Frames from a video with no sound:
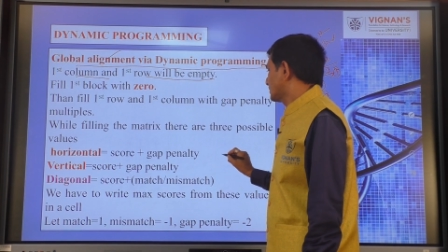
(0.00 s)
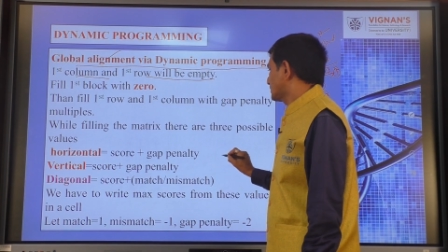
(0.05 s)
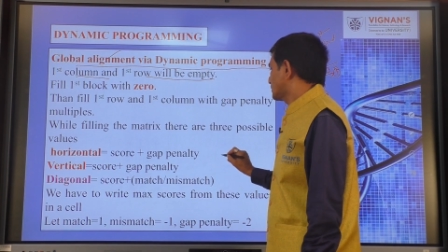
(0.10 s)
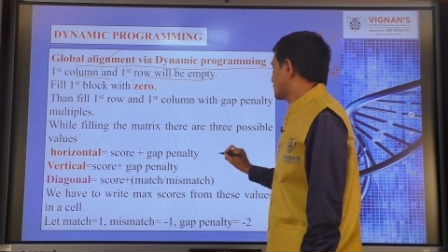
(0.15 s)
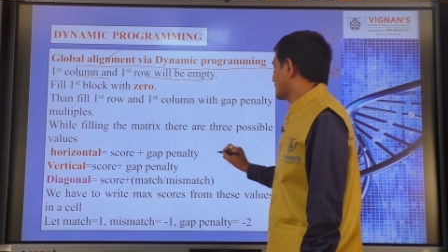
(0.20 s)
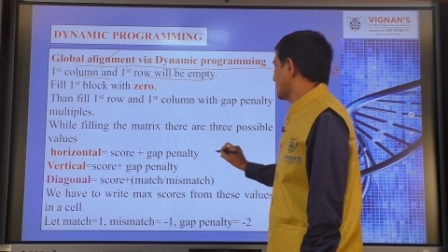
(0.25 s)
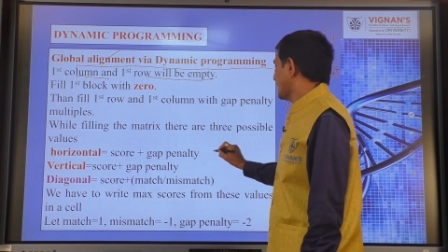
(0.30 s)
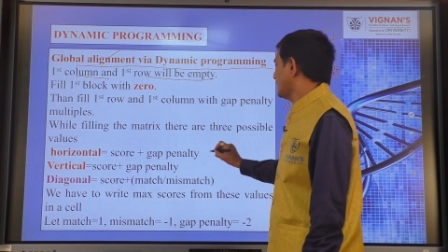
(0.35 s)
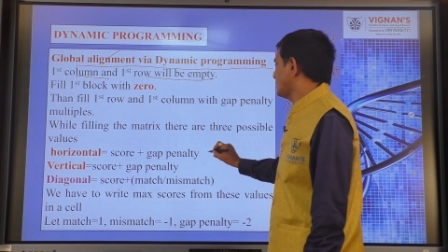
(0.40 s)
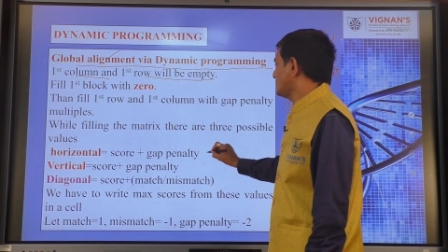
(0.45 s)

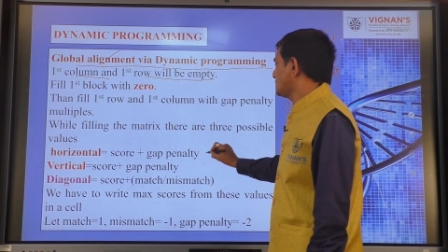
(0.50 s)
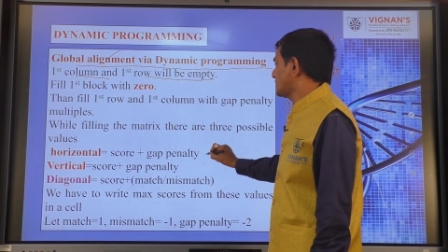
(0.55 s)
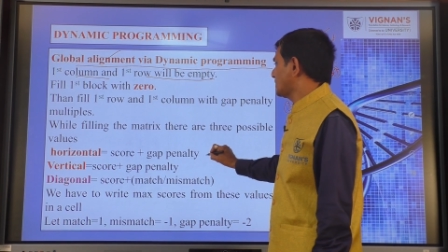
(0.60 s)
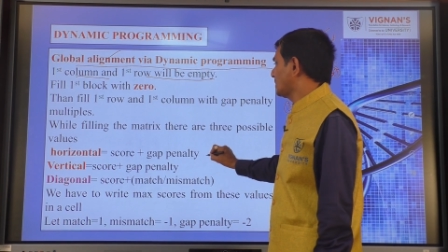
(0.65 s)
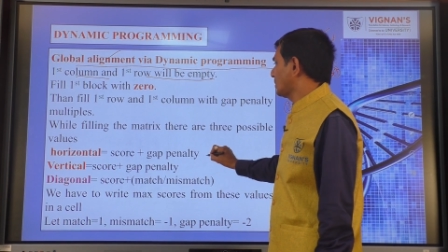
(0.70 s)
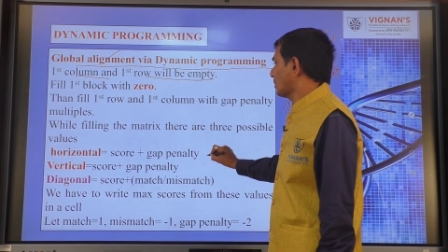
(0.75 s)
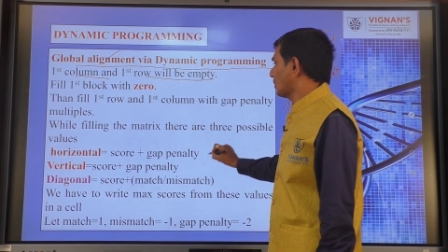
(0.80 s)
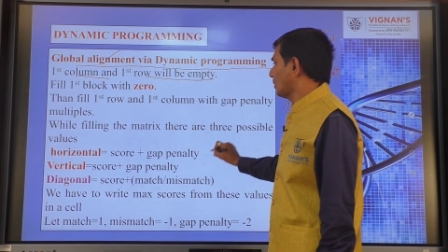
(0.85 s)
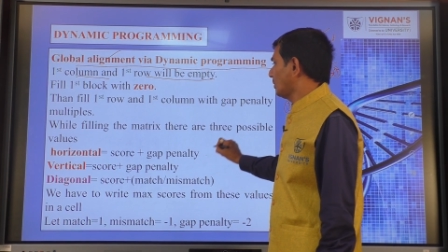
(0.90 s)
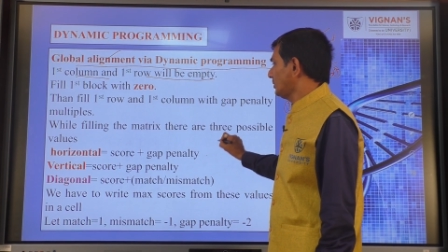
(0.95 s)
change
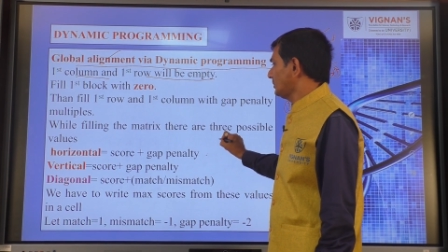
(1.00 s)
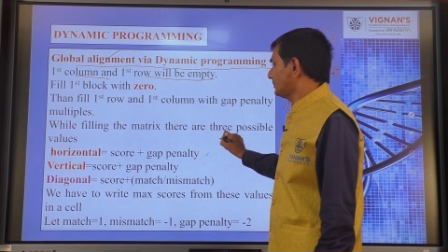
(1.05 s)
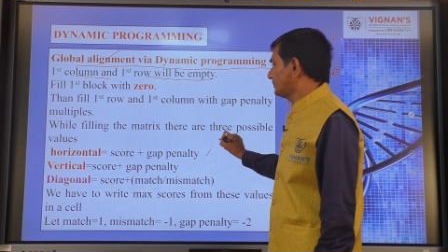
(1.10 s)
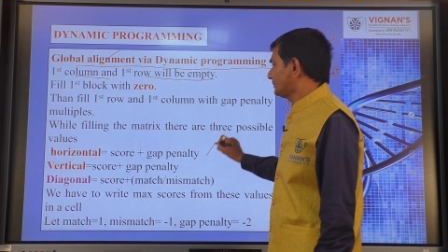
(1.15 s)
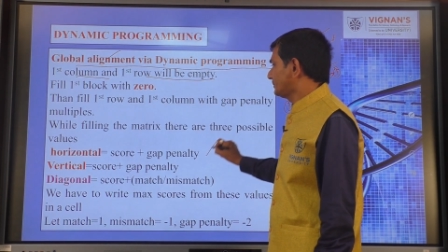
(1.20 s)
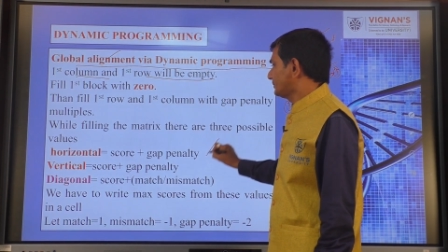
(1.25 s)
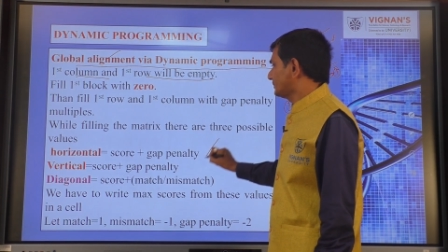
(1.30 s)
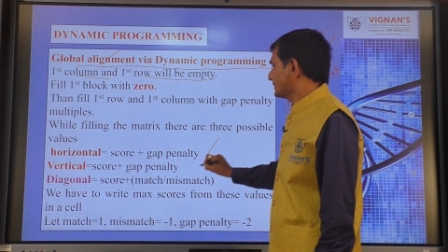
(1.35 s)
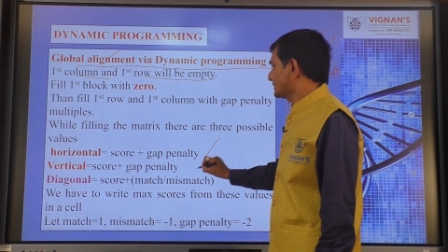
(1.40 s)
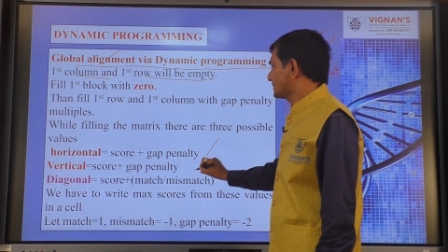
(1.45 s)
in row,
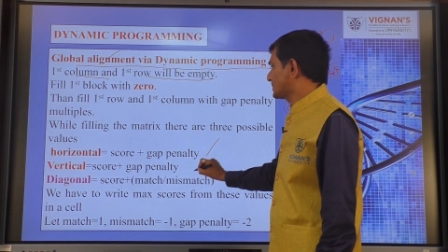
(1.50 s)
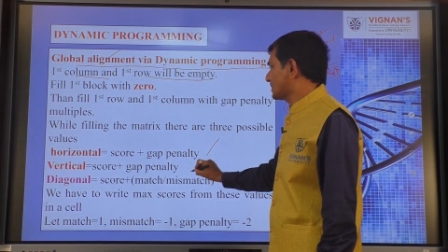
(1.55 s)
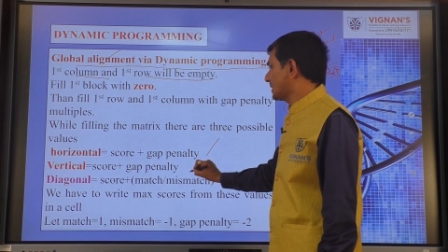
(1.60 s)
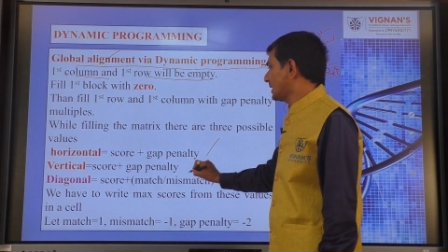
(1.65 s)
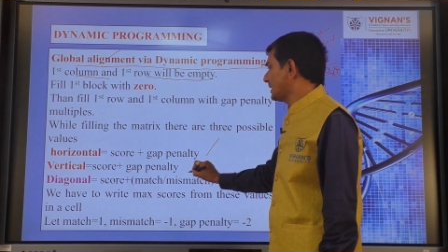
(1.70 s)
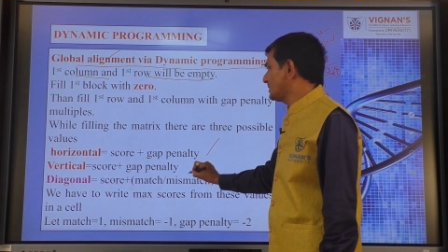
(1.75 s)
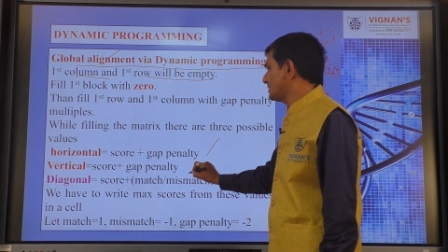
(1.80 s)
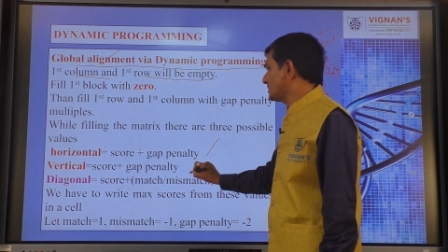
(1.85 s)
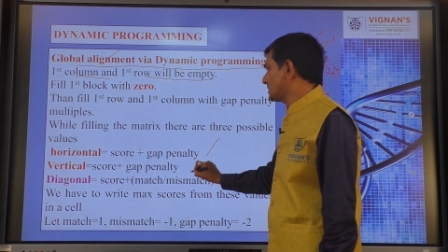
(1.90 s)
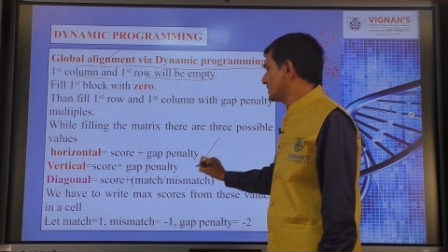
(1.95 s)

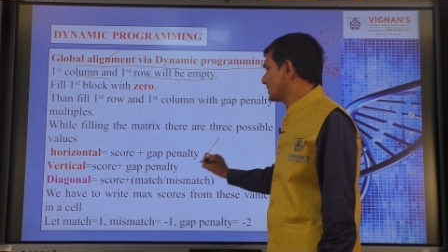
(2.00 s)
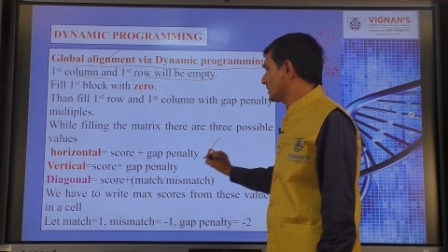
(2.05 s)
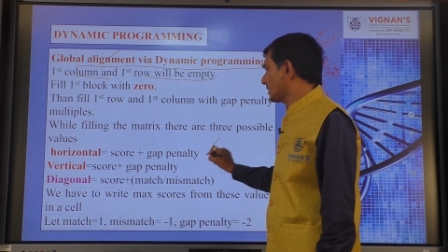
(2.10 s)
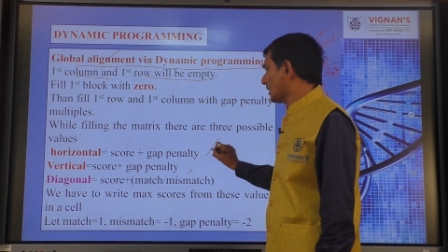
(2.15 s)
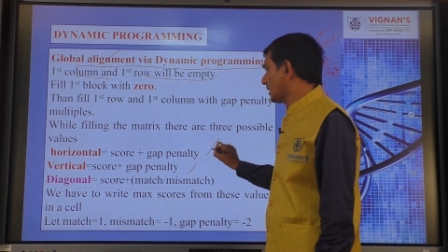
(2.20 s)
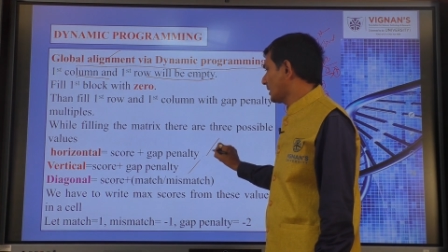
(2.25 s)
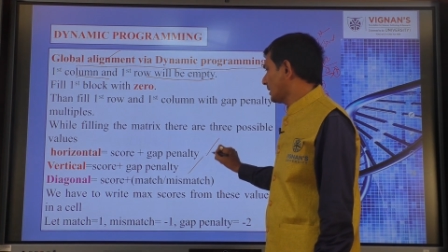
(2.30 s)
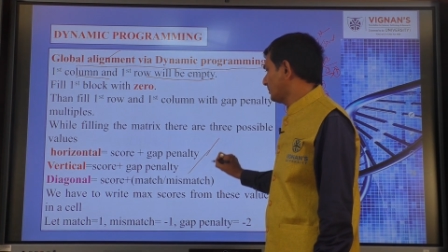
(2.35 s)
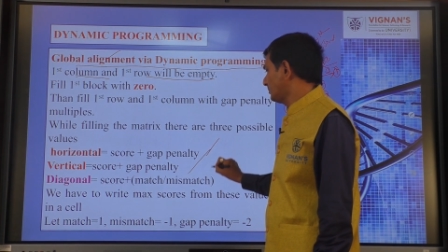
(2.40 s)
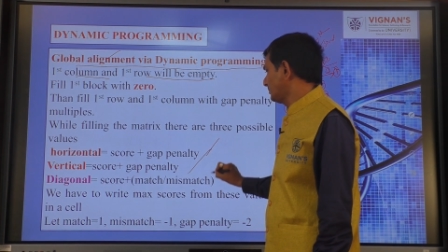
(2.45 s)
change in
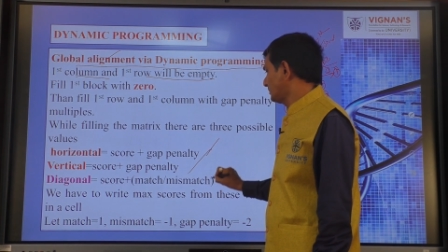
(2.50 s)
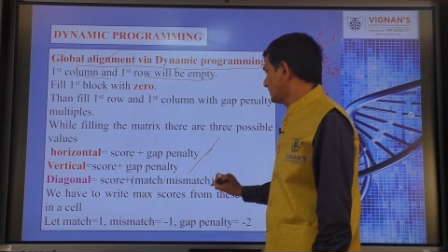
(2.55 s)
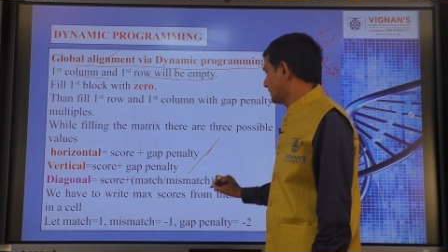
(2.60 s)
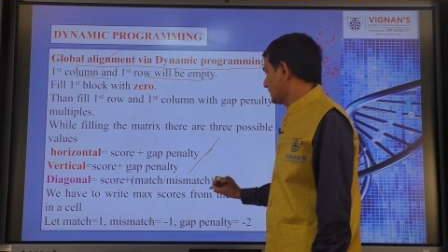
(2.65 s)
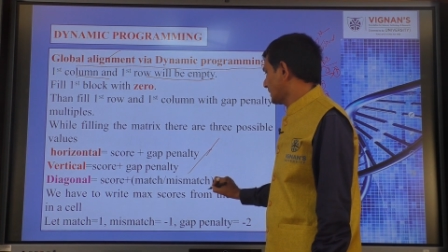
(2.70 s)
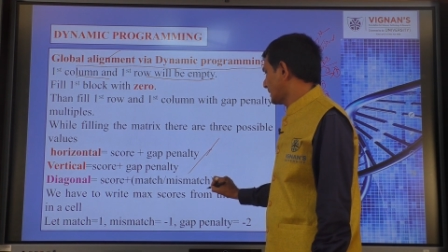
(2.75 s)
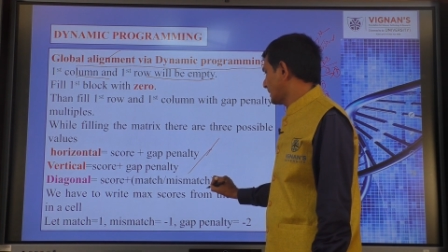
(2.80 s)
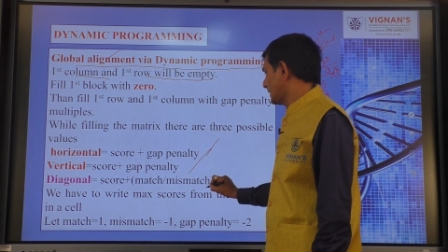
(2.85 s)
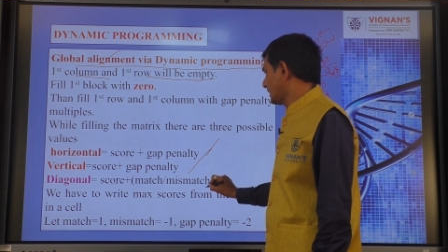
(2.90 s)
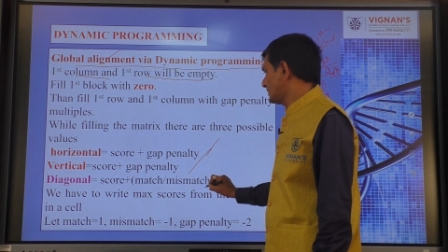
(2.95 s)
column,
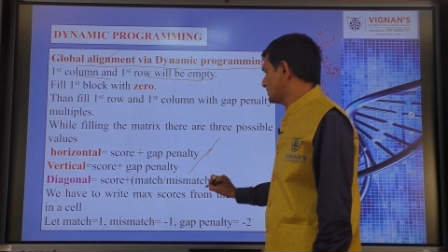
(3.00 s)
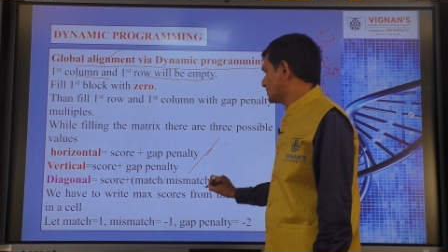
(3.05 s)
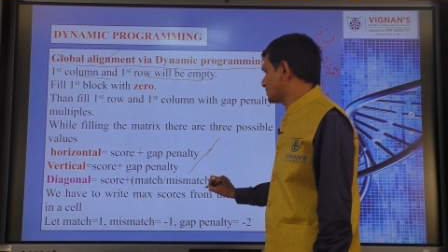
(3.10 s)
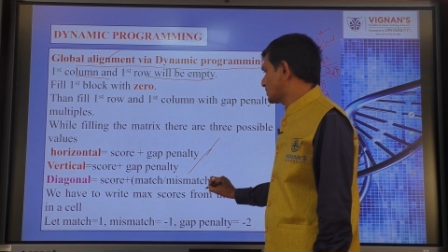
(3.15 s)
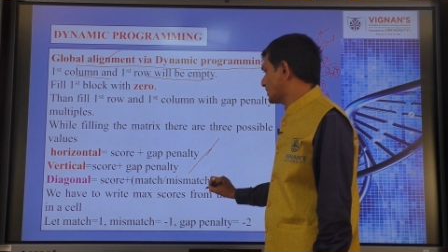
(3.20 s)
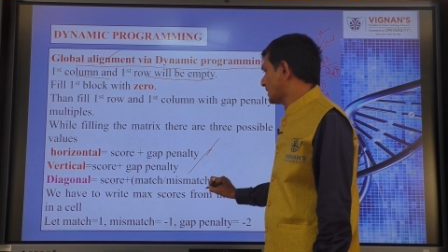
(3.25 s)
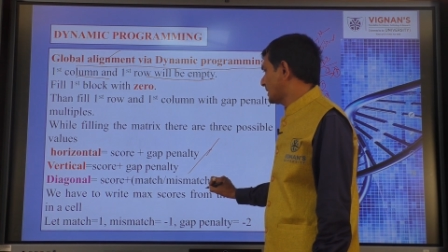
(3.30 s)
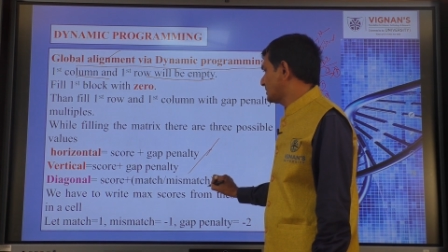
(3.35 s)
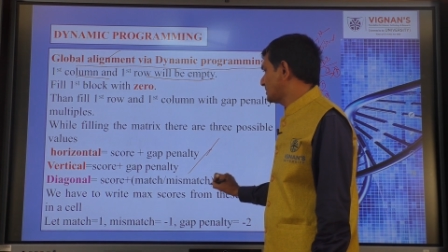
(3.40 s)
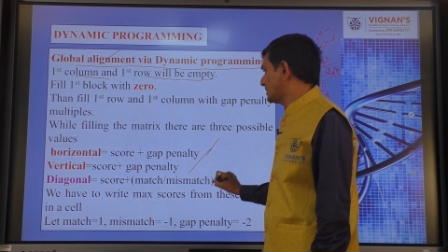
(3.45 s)
and then
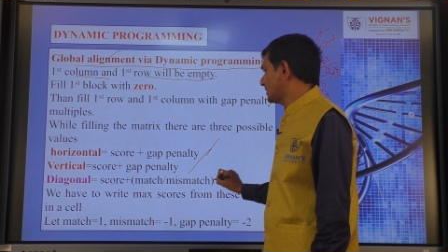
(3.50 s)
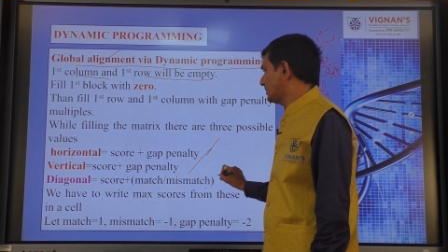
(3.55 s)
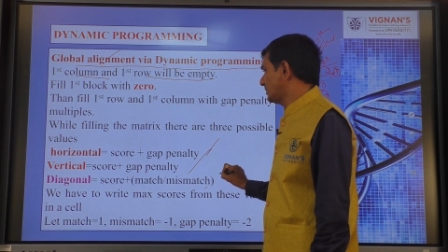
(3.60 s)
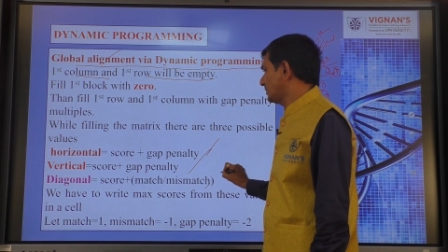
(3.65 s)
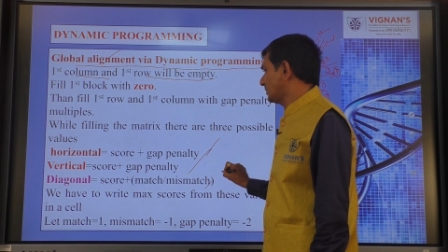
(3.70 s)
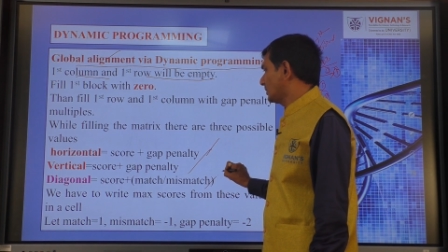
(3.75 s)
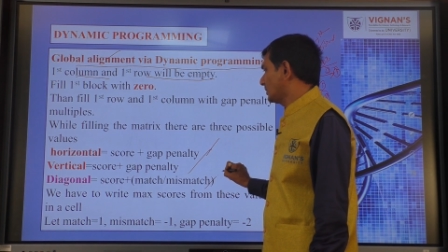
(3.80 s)
change in